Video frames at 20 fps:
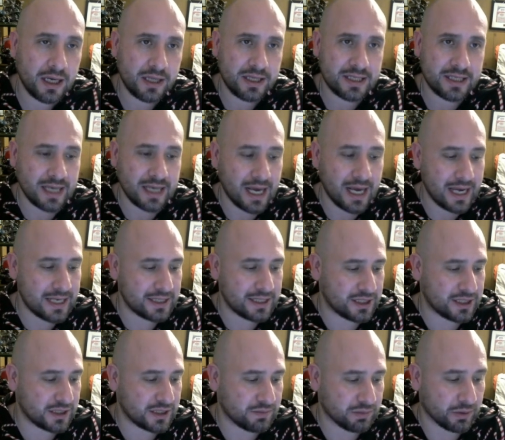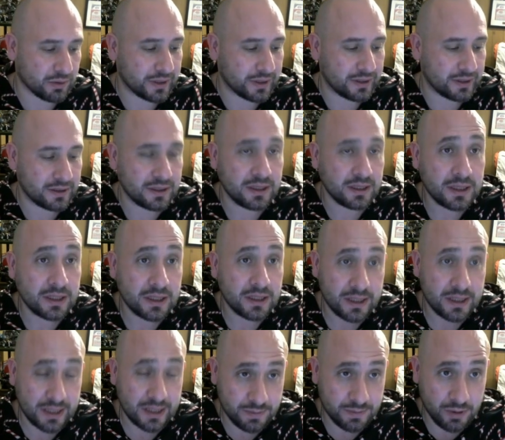This guy is just broken.
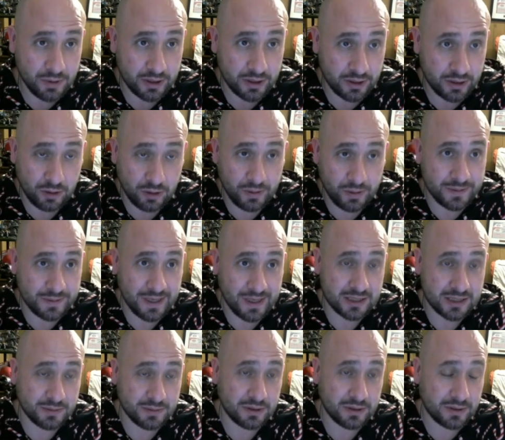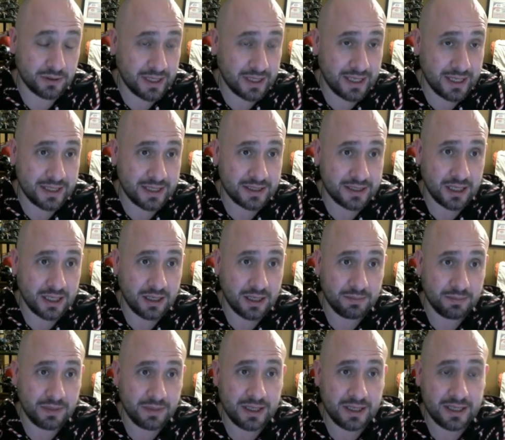He's broken in all ways possible. His
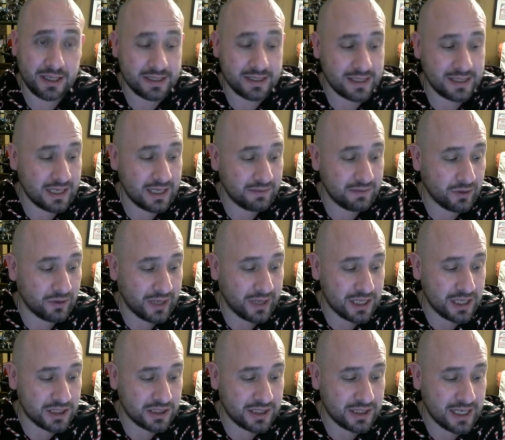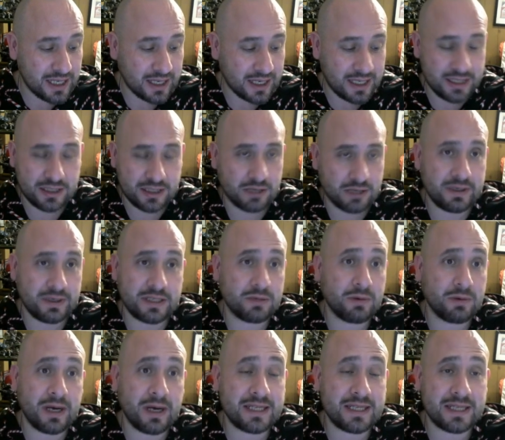invocation deck is the
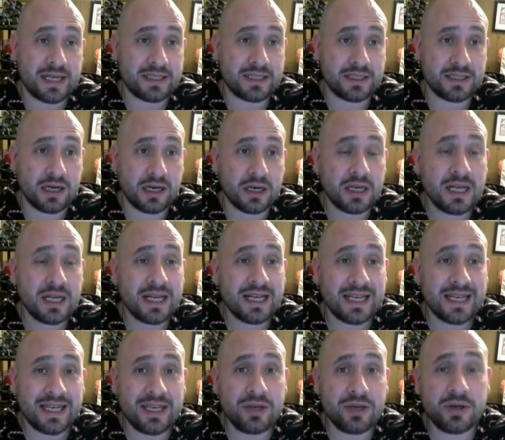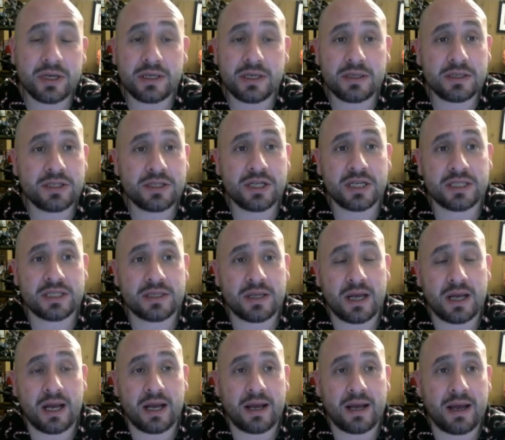reason why he's S tier. You can just,
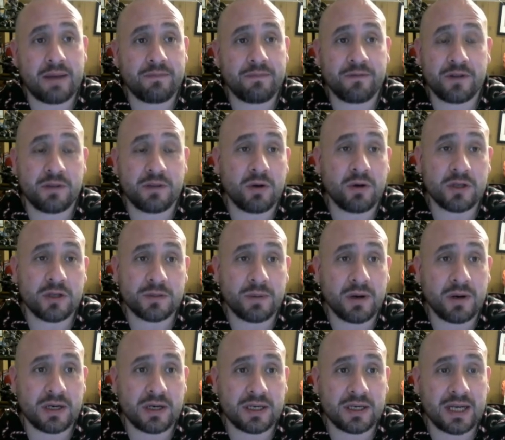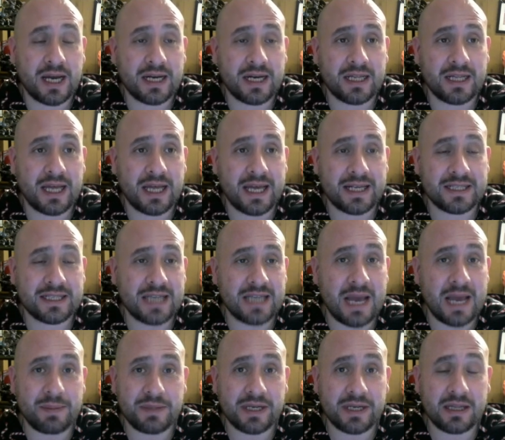for the most part, kind of like
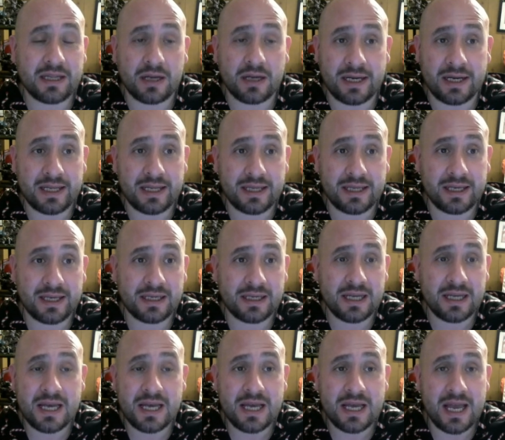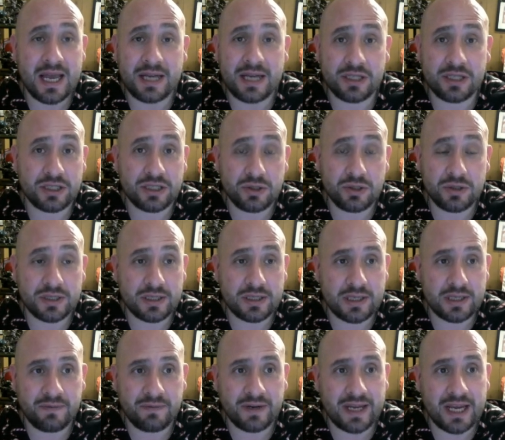slap together anything and just use
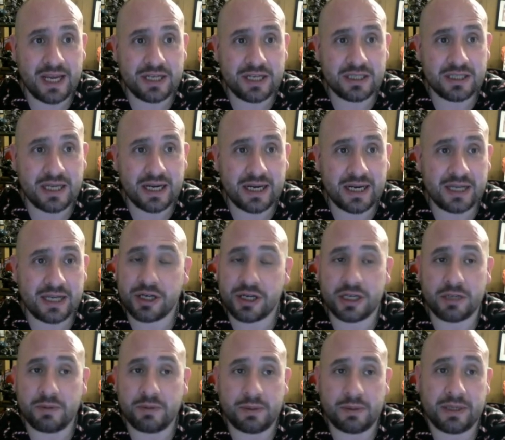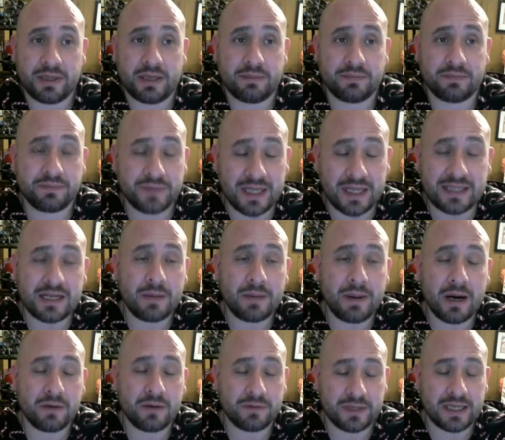an invocation deck, and you're gonna win with him. That's how
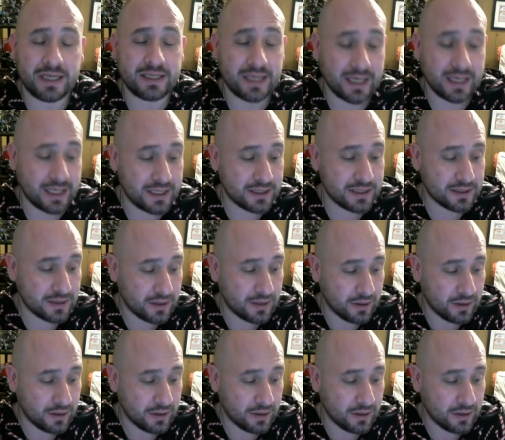powerful that deck is.